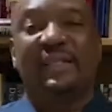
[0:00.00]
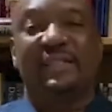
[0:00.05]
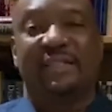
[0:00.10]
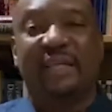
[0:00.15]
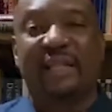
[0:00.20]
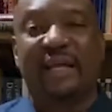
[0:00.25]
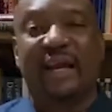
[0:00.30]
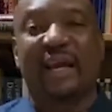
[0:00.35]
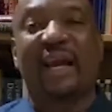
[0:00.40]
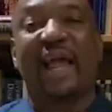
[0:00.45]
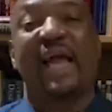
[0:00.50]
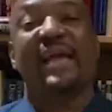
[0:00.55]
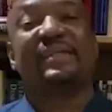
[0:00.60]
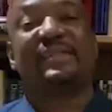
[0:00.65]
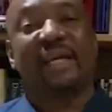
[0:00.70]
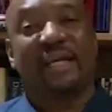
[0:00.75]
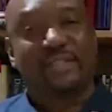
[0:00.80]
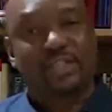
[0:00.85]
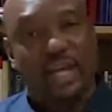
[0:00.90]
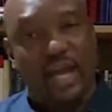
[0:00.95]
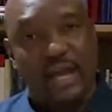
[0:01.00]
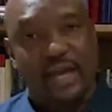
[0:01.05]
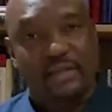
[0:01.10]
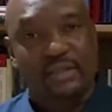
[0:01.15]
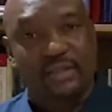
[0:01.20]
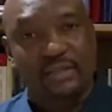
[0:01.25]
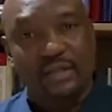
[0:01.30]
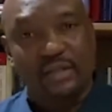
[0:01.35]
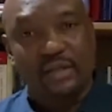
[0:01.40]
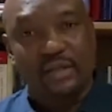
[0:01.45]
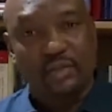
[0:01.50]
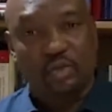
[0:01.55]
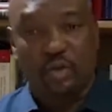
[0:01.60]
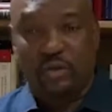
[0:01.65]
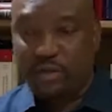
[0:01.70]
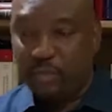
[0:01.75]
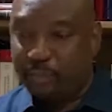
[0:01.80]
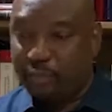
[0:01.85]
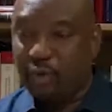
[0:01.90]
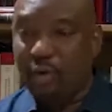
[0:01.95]
generalized anxiety. So
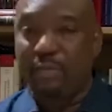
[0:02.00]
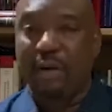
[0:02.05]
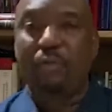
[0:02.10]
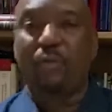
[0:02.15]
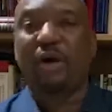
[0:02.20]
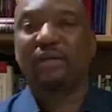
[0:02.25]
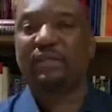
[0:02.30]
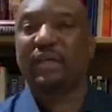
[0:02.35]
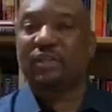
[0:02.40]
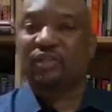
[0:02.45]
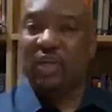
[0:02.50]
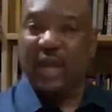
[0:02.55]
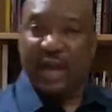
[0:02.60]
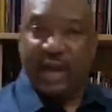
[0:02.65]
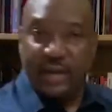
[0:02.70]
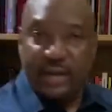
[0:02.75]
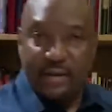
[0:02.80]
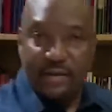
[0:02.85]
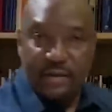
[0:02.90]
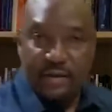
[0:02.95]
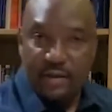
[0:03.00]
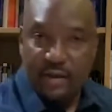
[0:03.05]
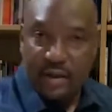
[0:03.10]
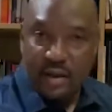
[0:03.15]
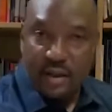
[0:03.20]
the problem was anxiety,